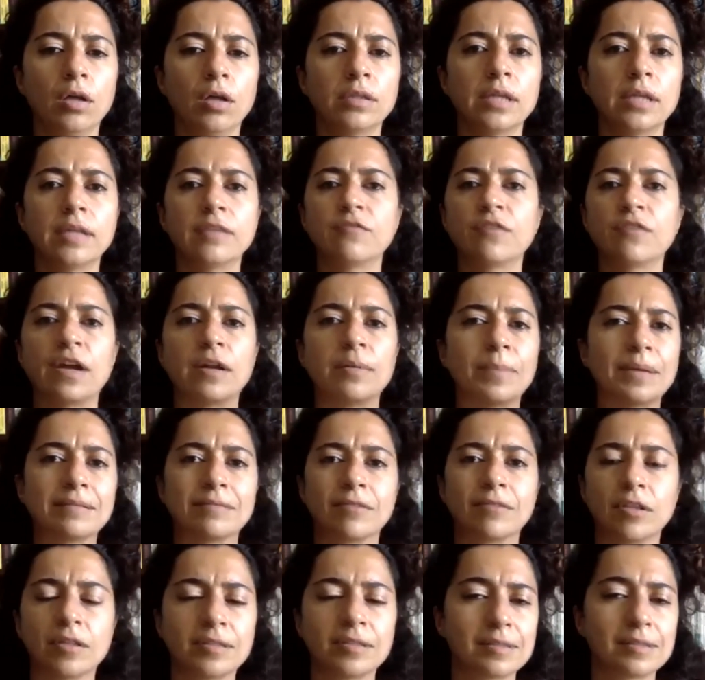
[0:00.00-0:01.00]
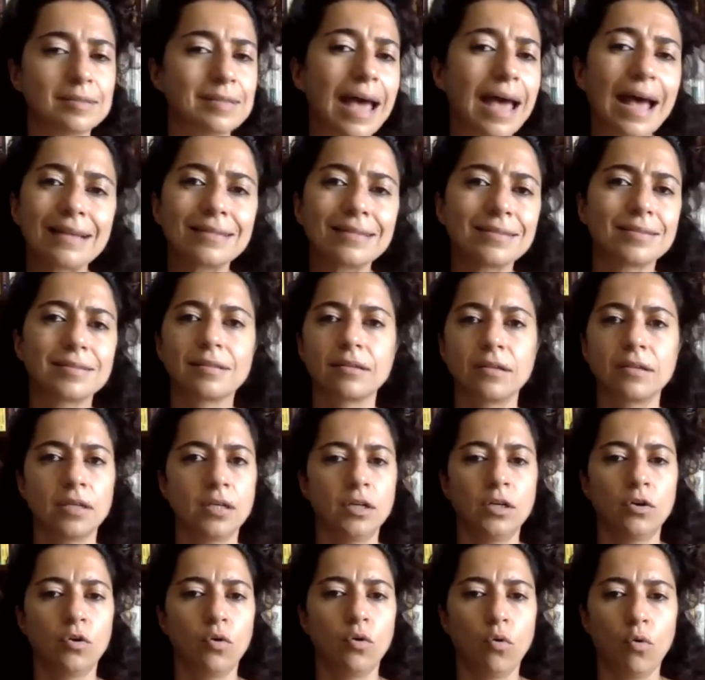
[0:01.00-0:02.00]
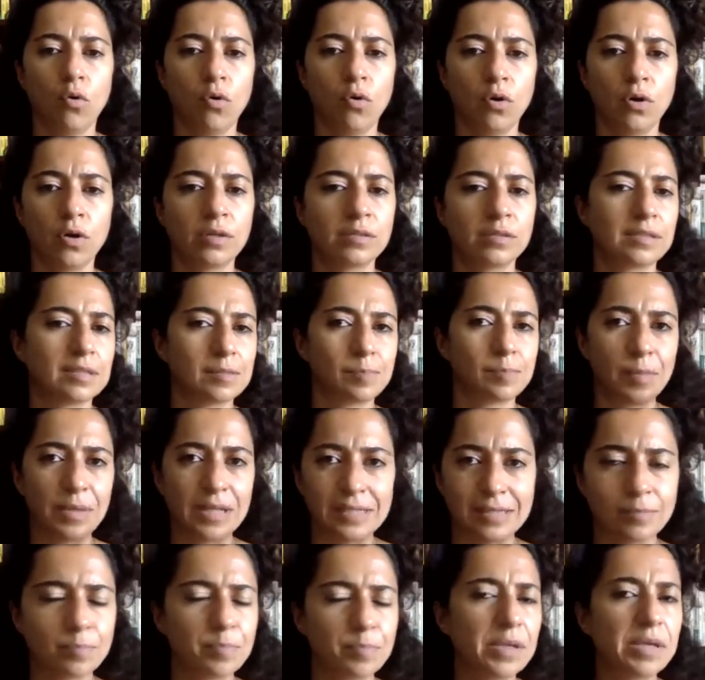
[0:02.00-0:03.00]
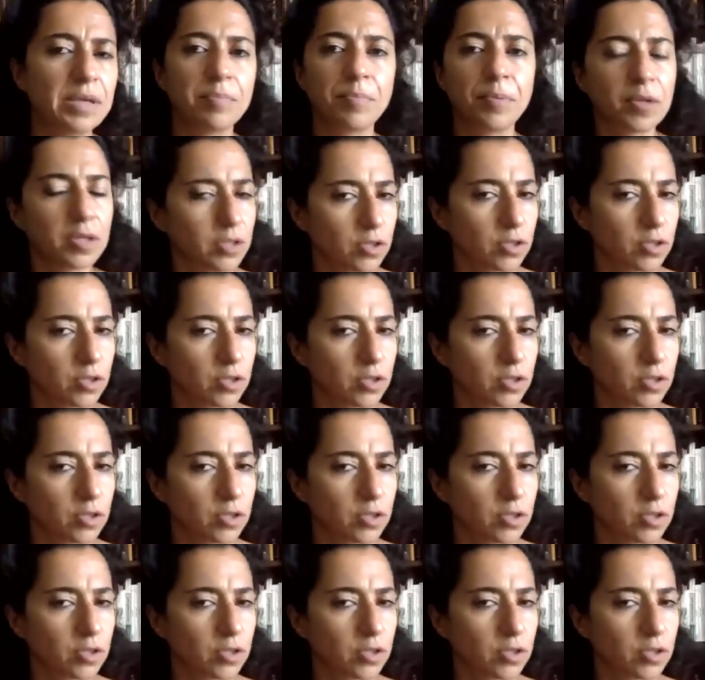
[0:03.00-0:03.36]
environmental disaster, or displaced people,